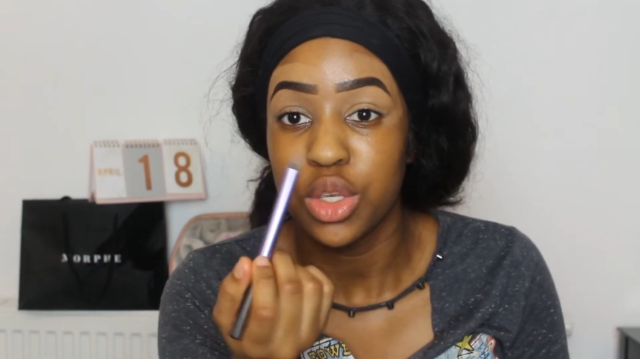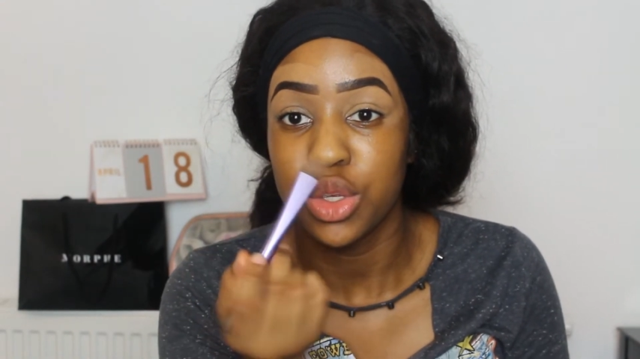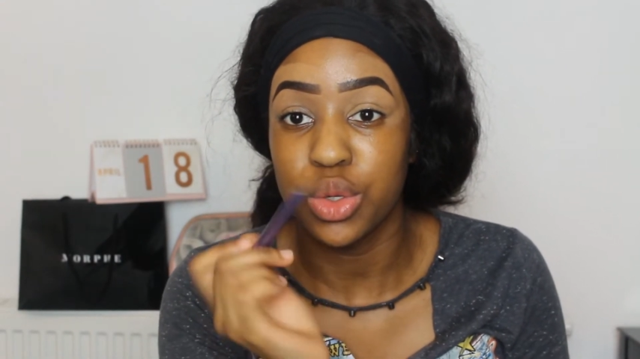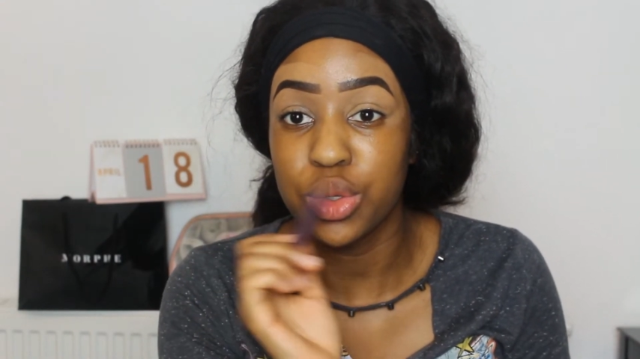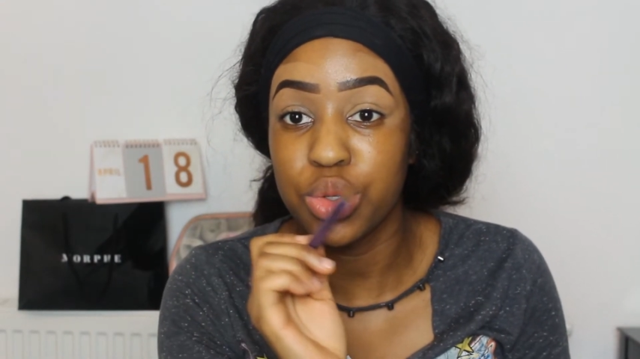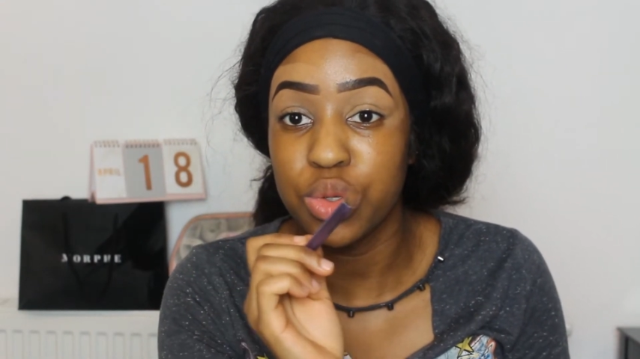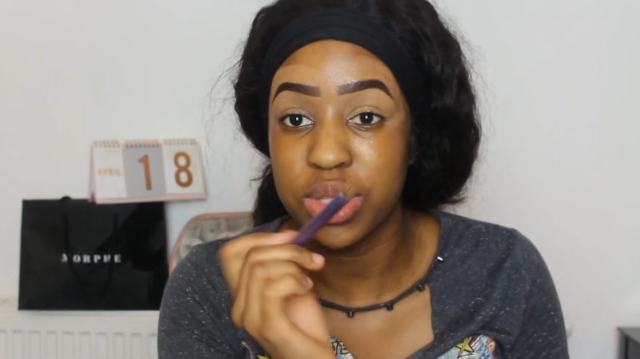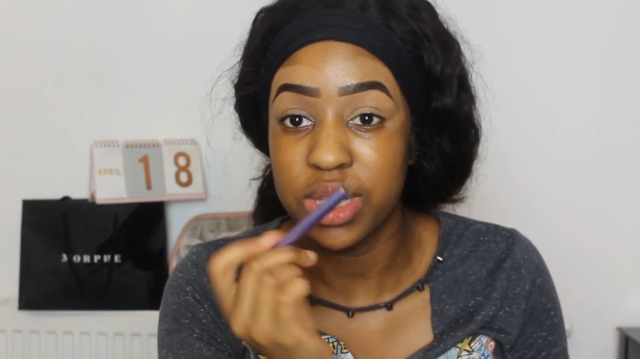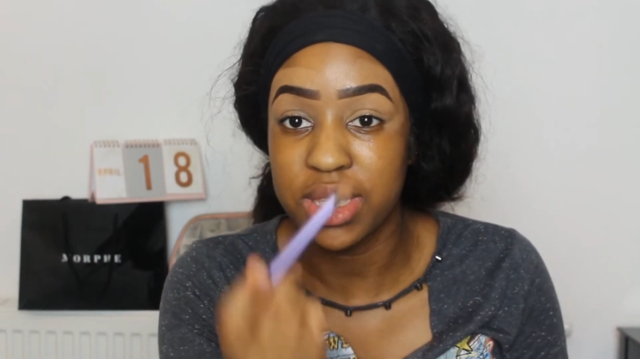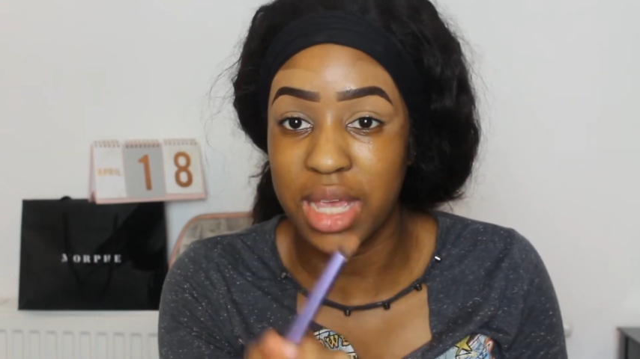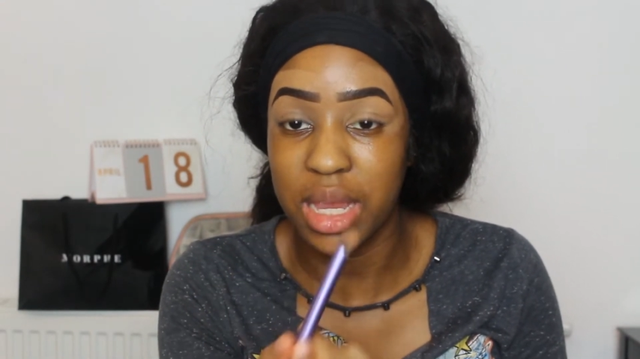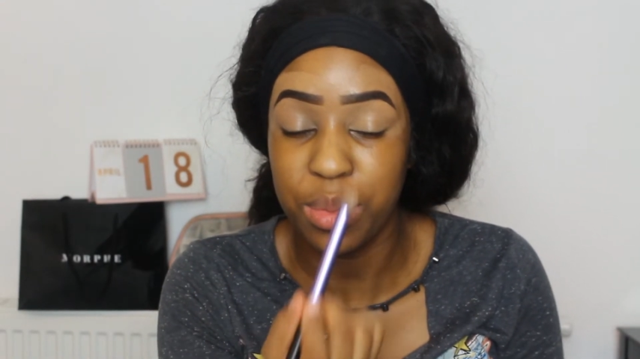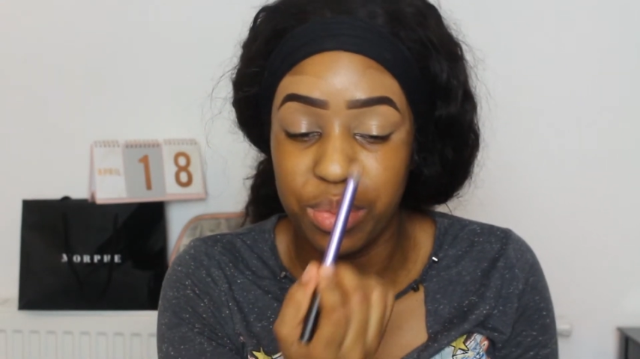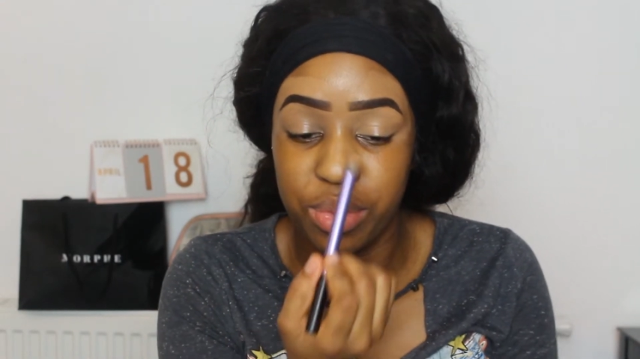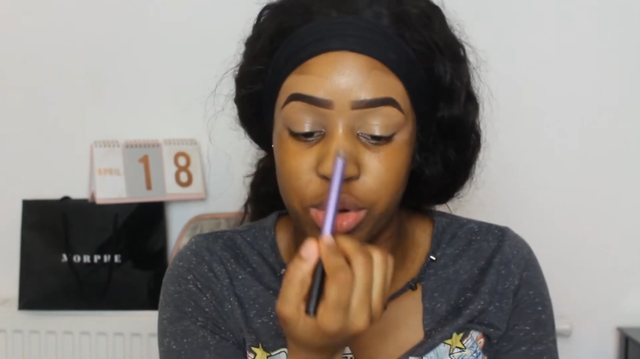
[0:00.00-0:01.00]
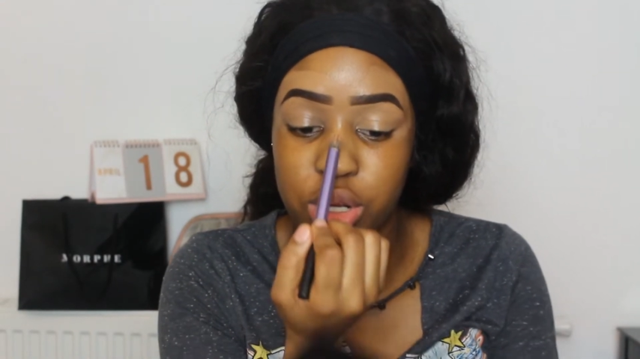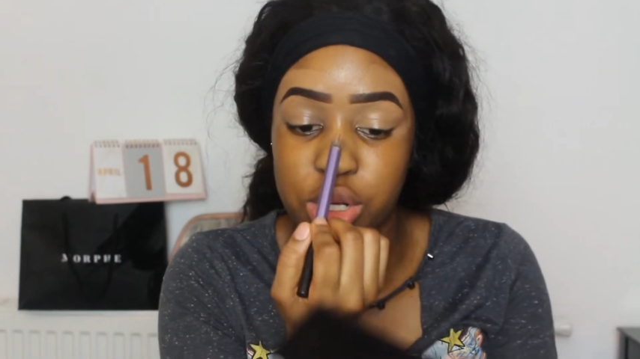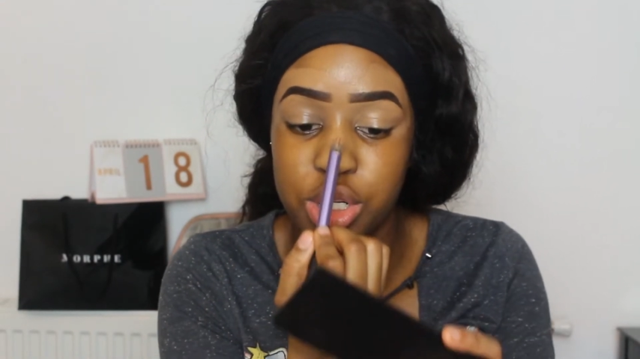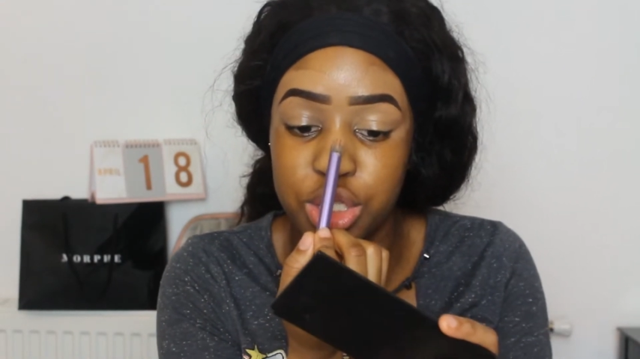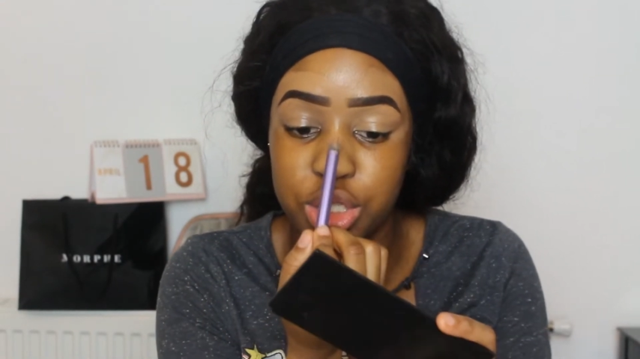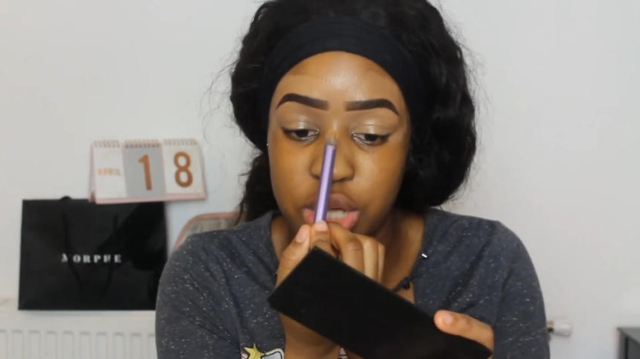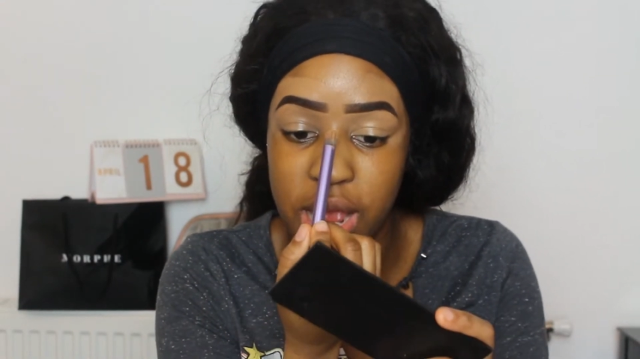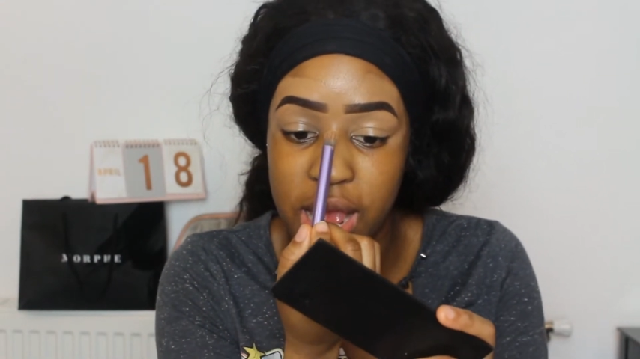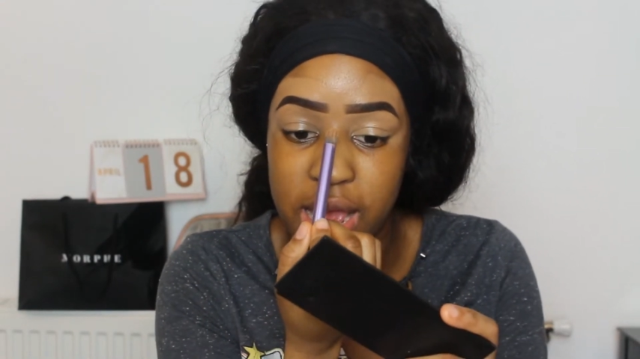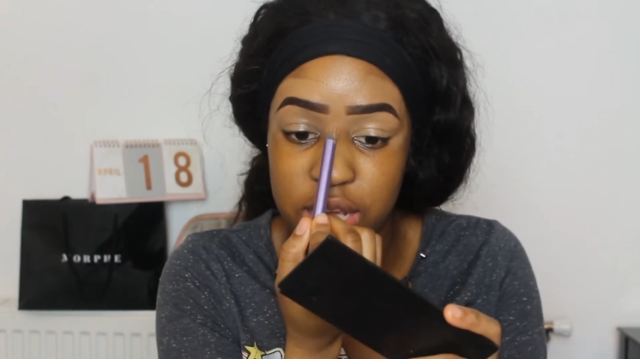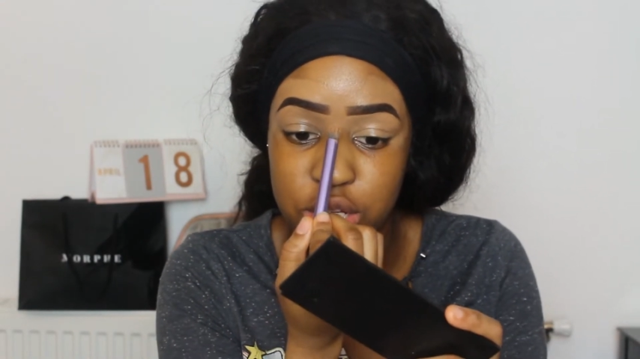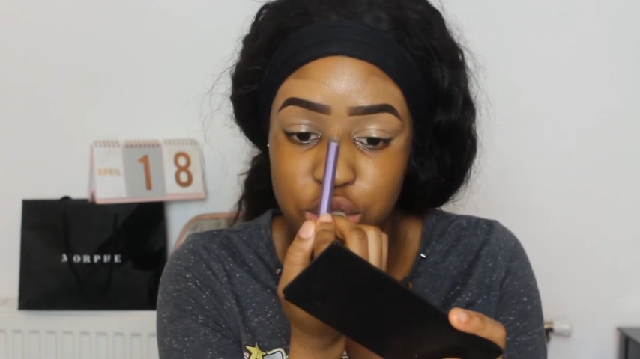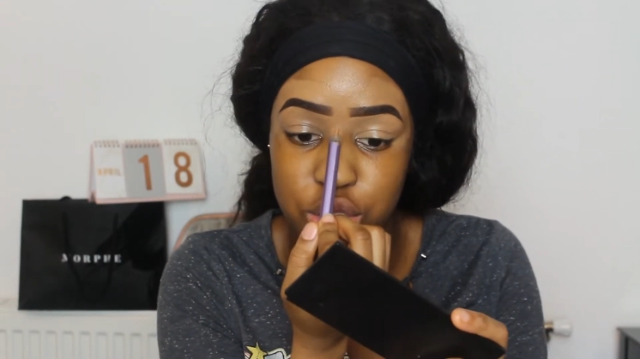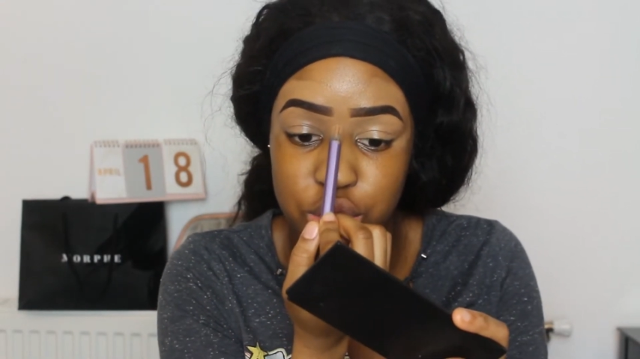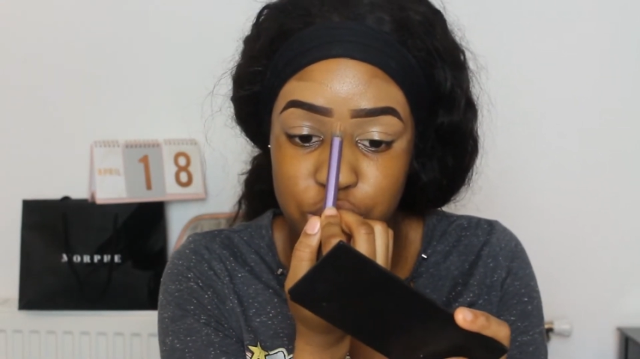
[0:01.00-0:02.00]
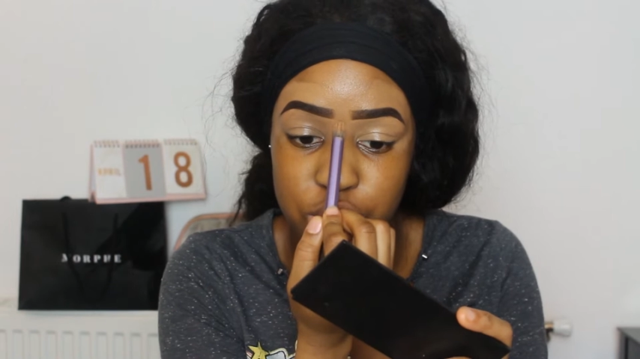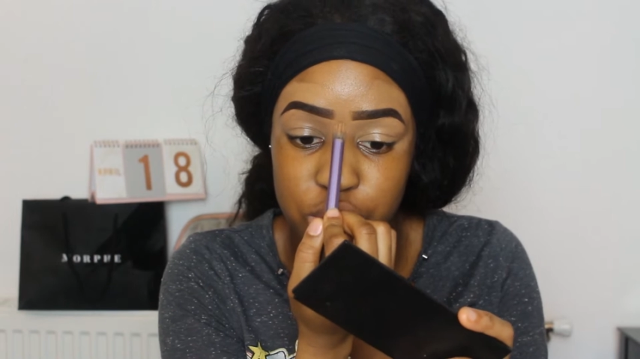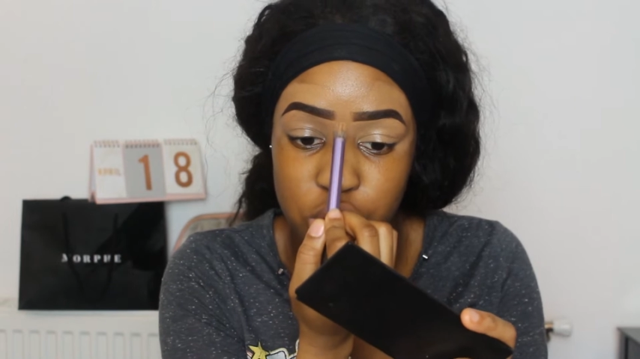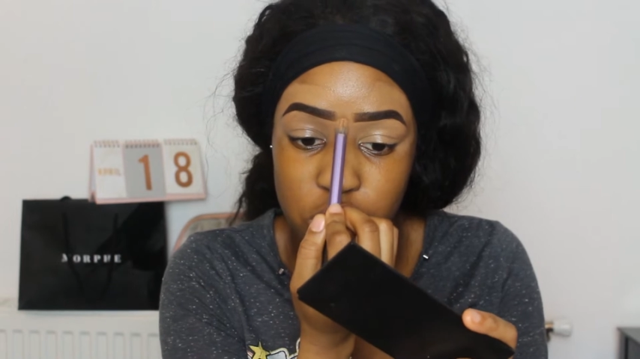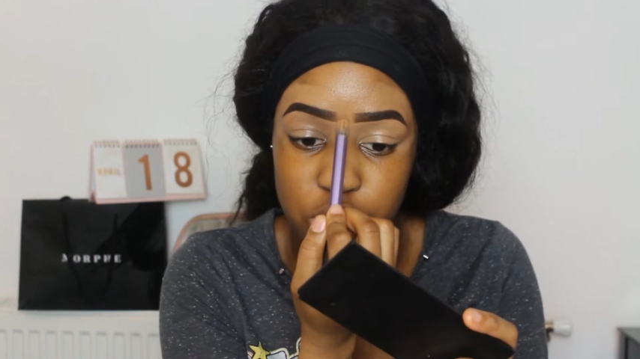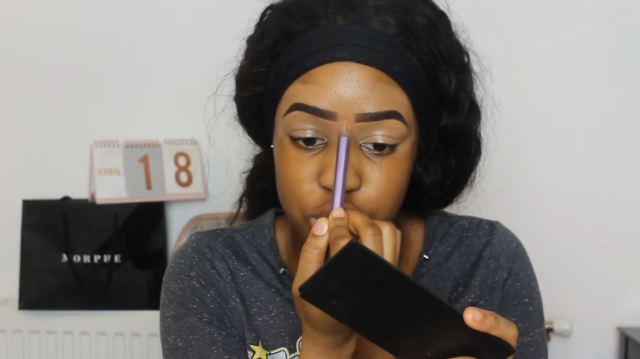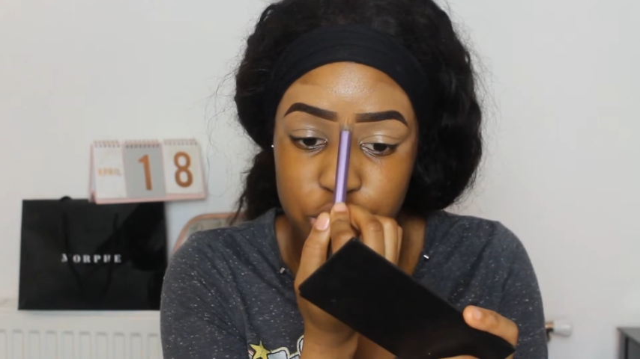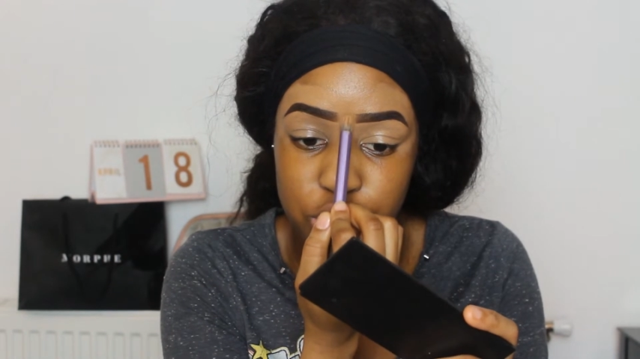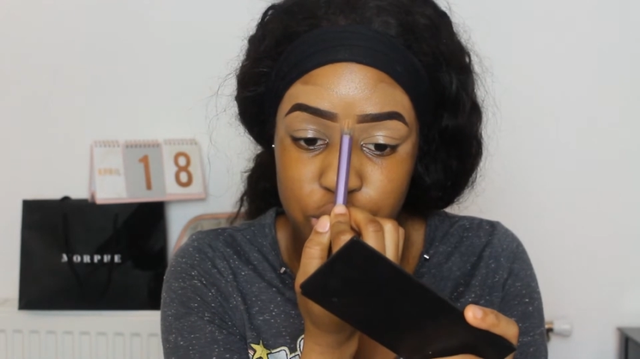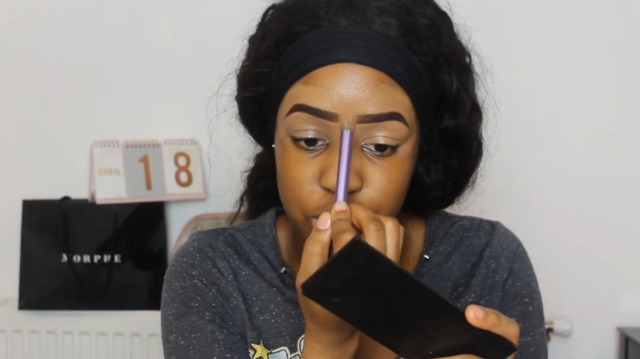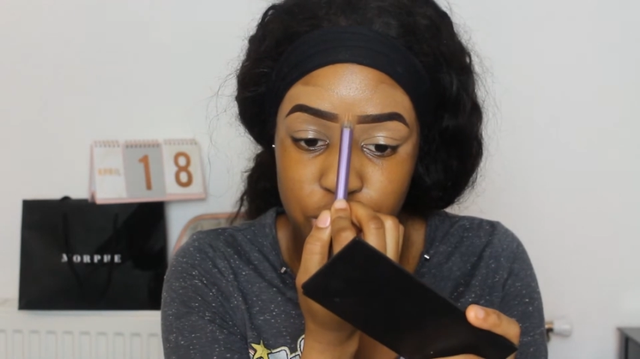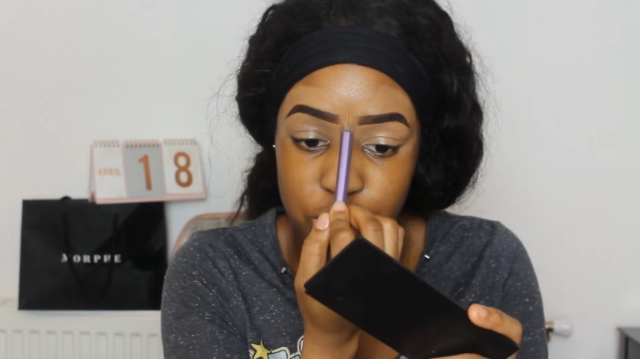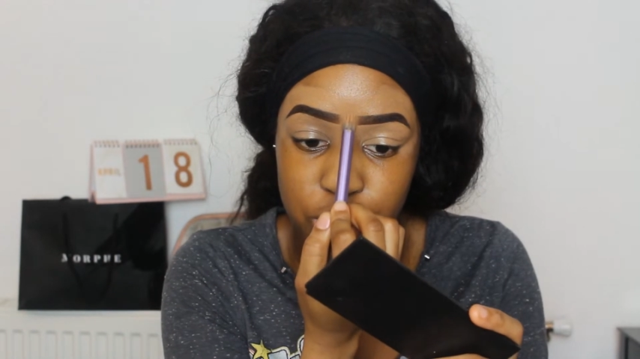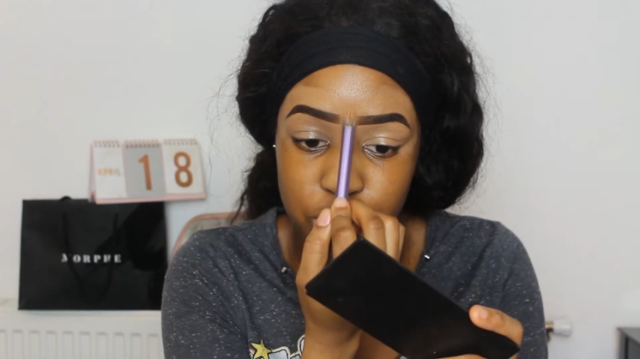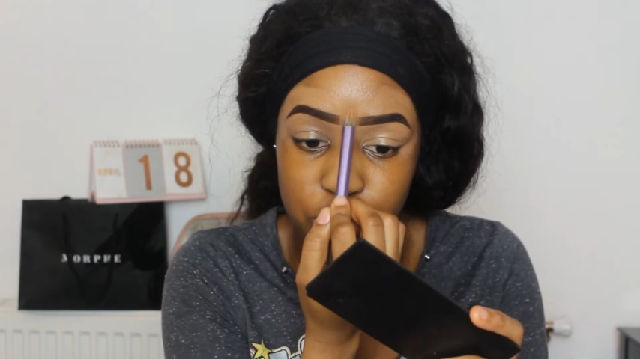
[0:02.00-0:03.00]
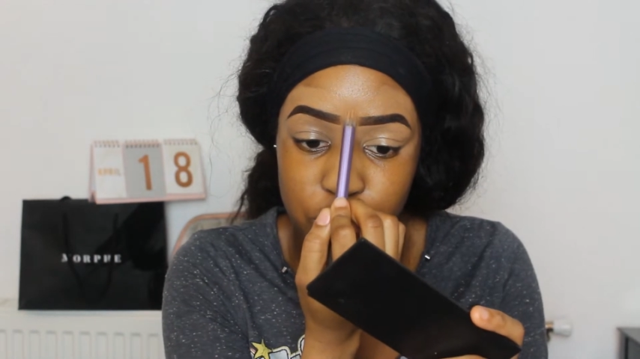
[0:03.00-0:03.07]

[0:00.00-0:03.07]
you use the same brush and you start to